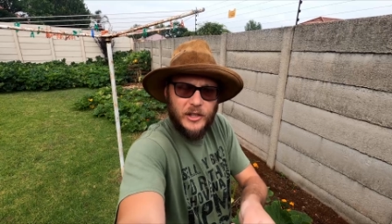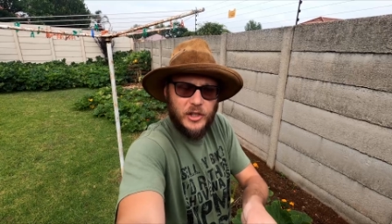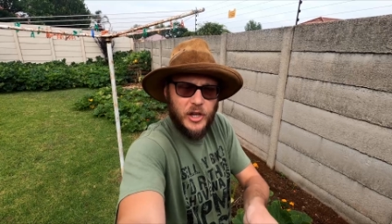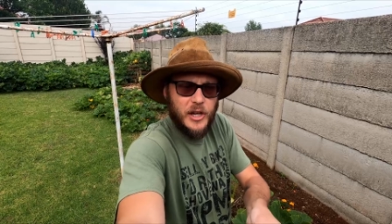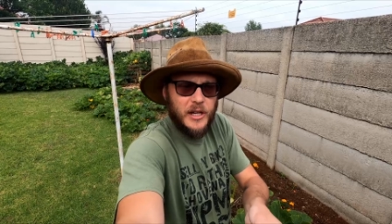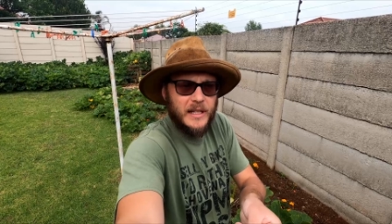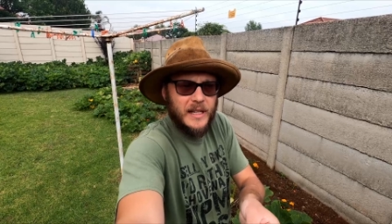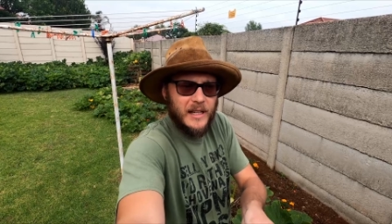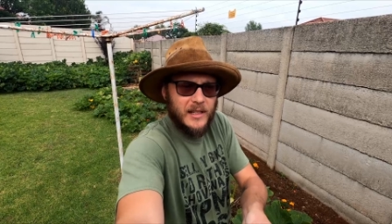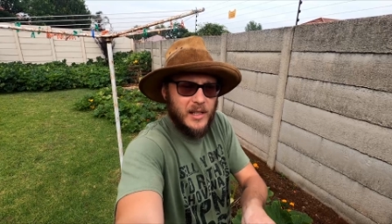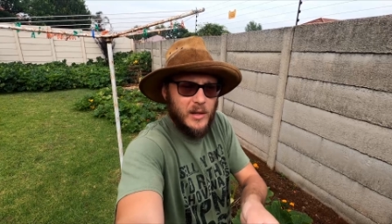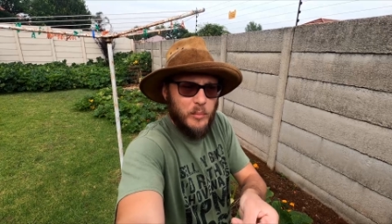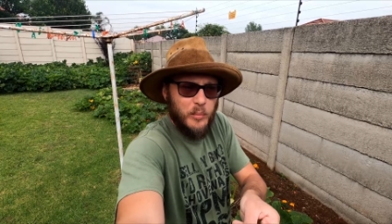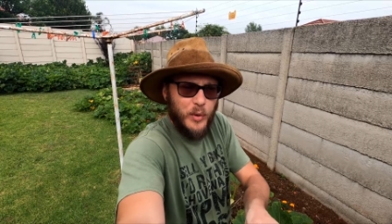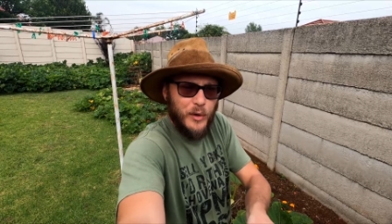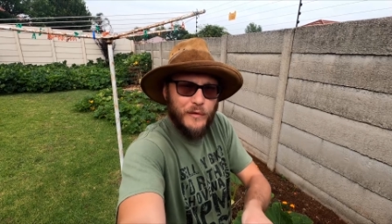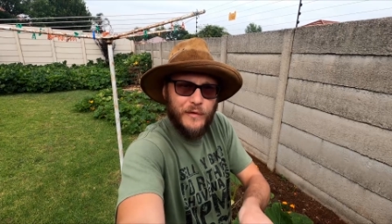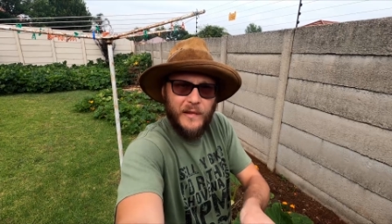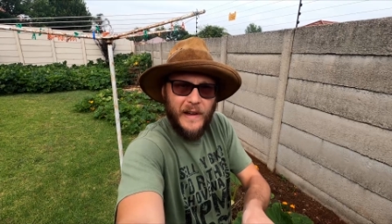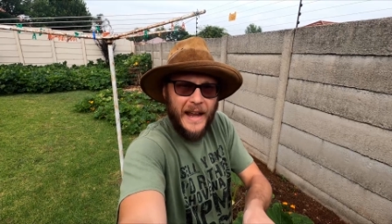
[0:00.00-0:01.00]
So it doesn't
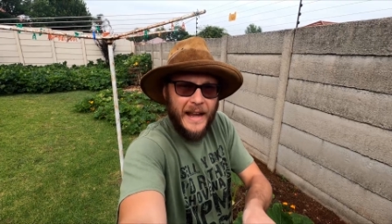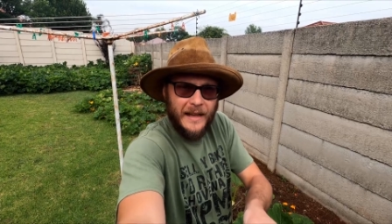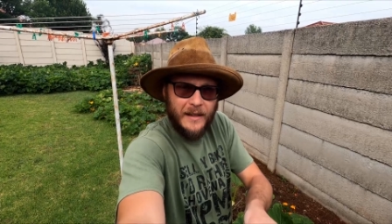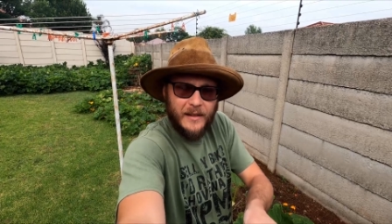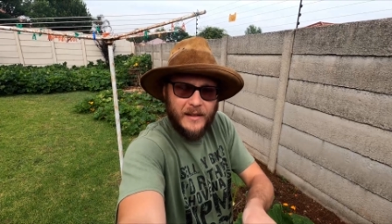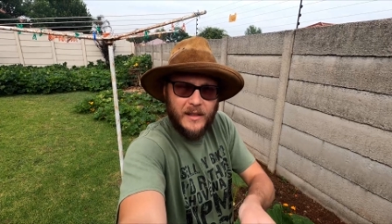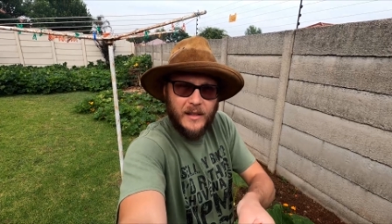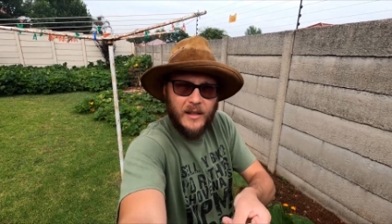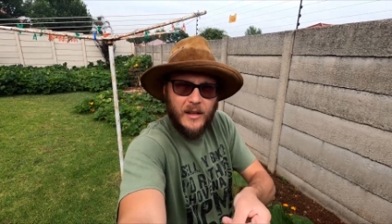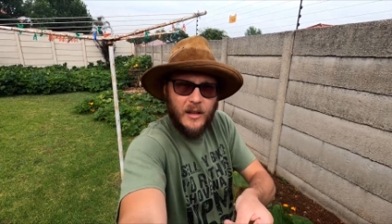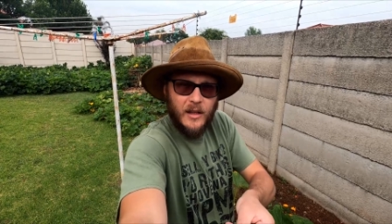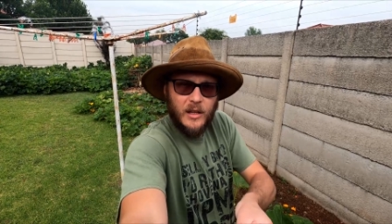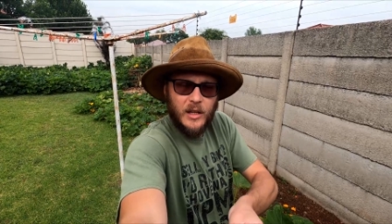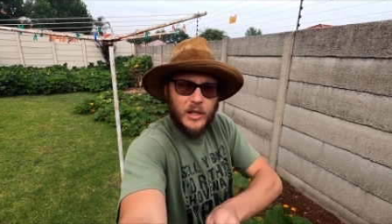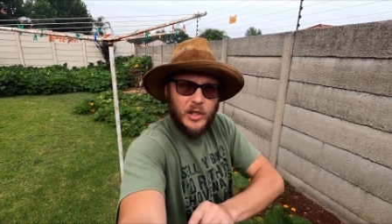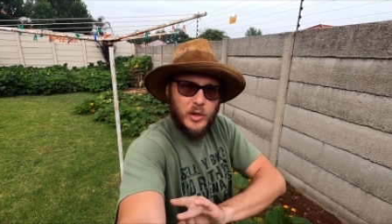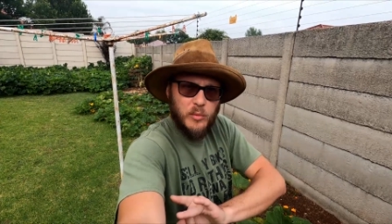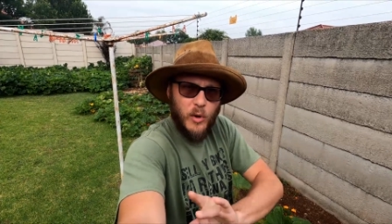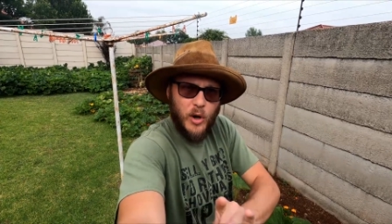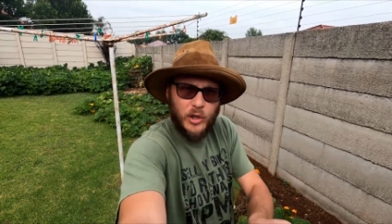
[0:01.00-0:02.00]
prevent
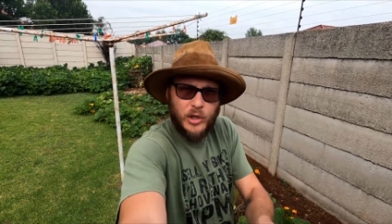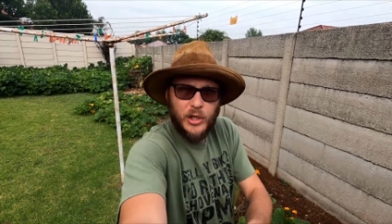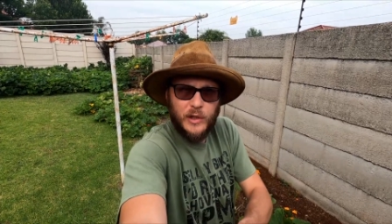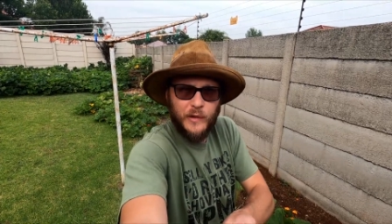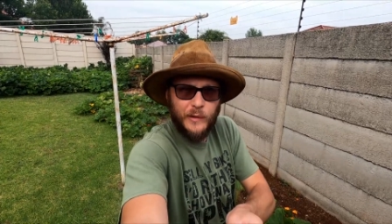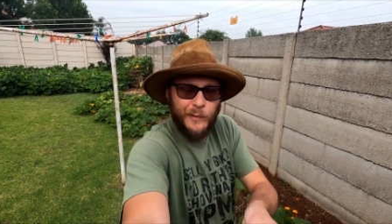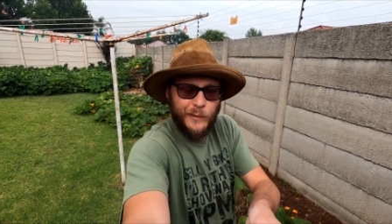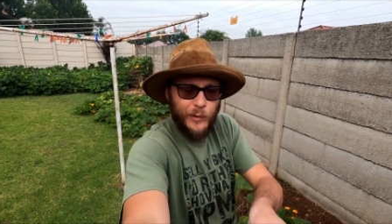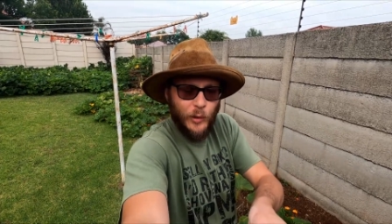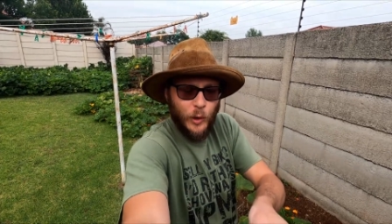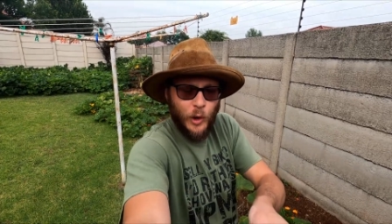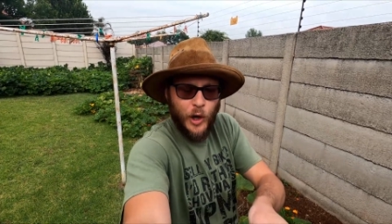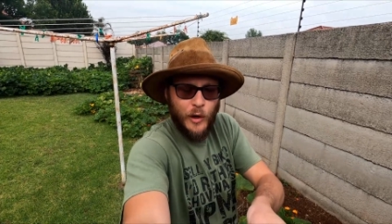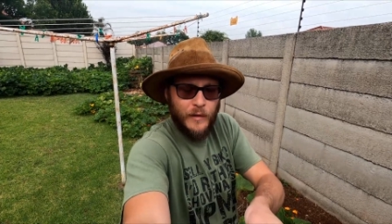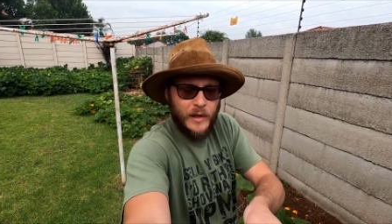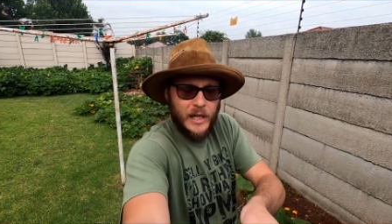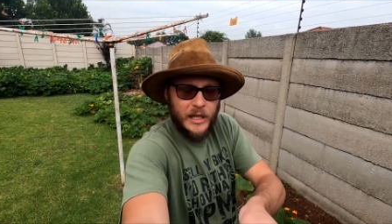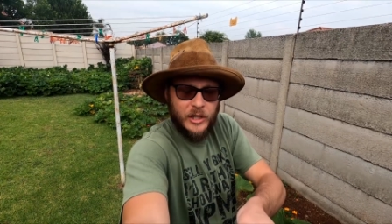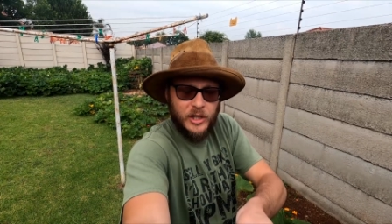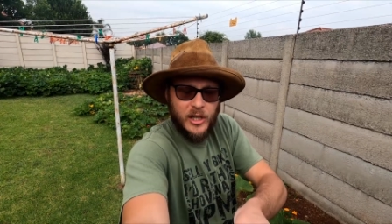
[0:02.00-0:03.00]
the tomatoes from falling
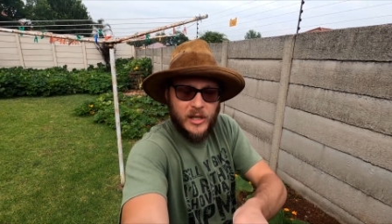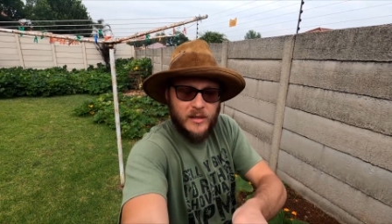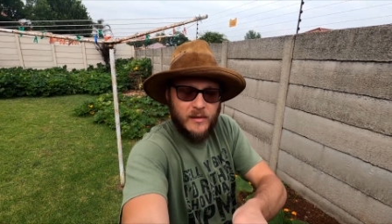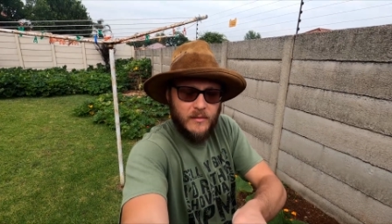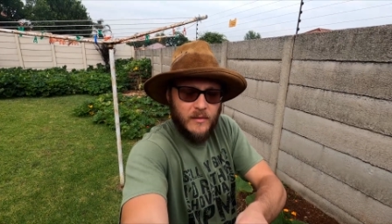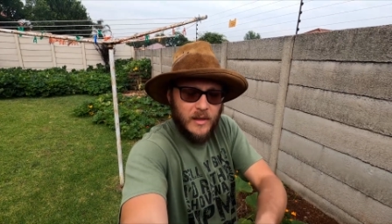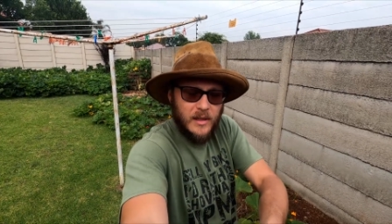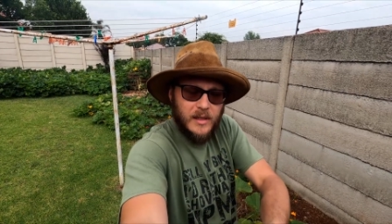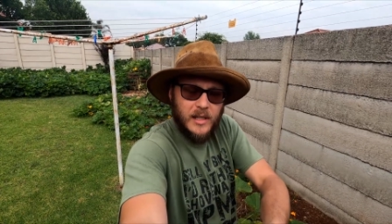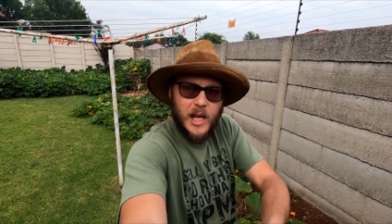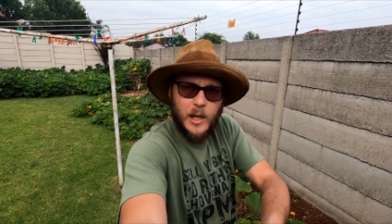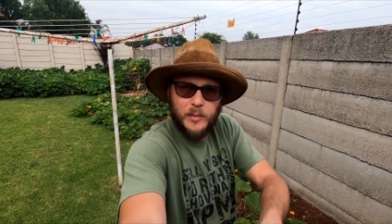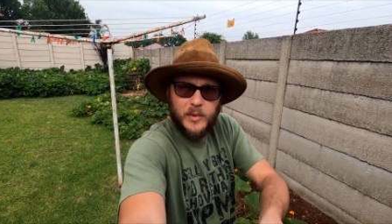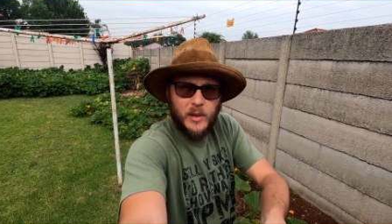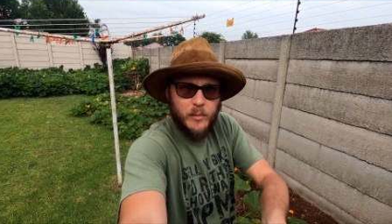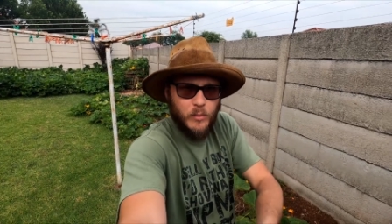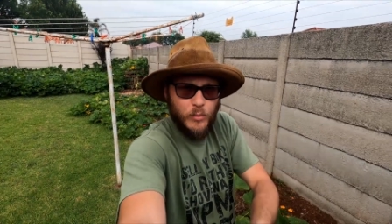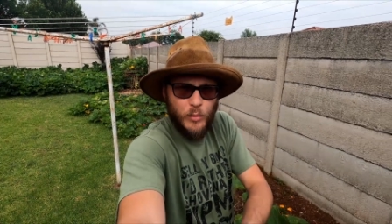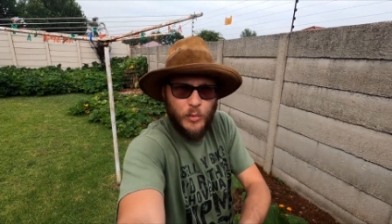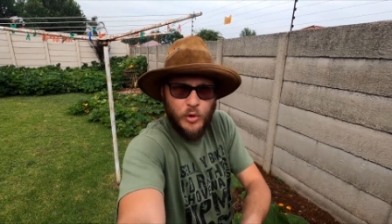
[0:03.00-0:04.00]
over, it just
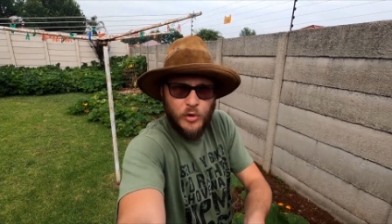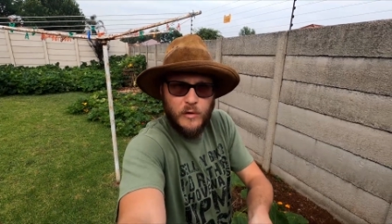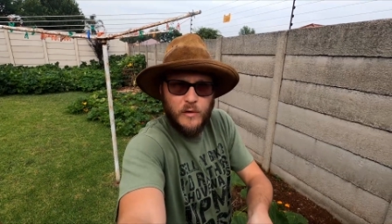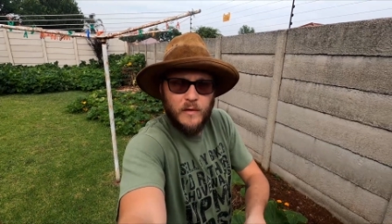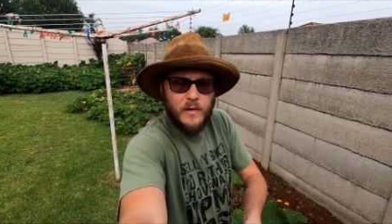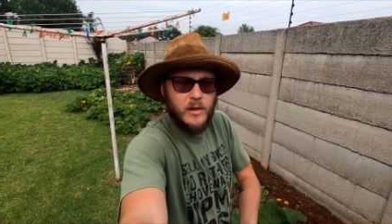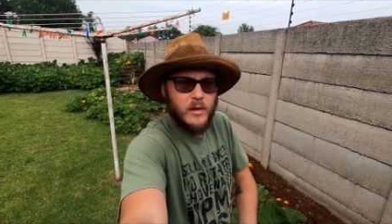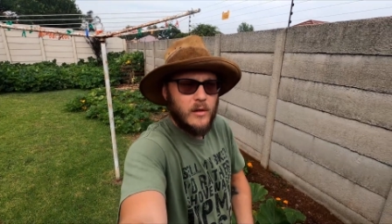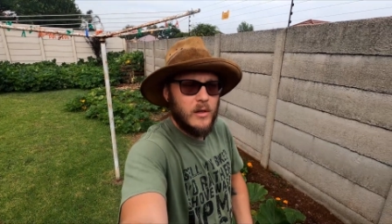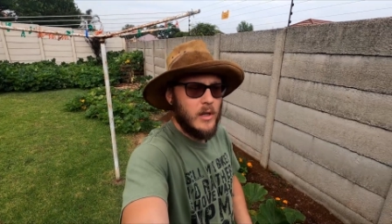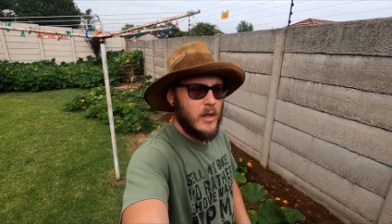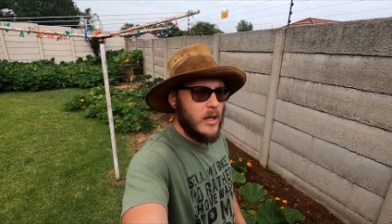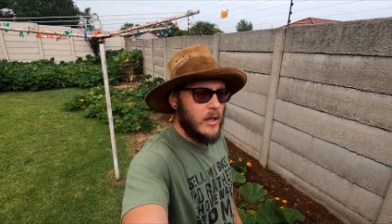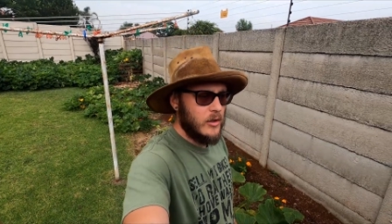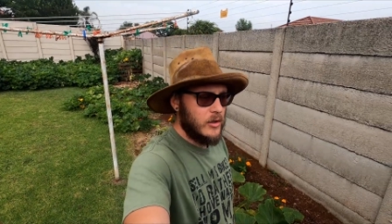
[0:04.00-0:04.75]
slips, it moves.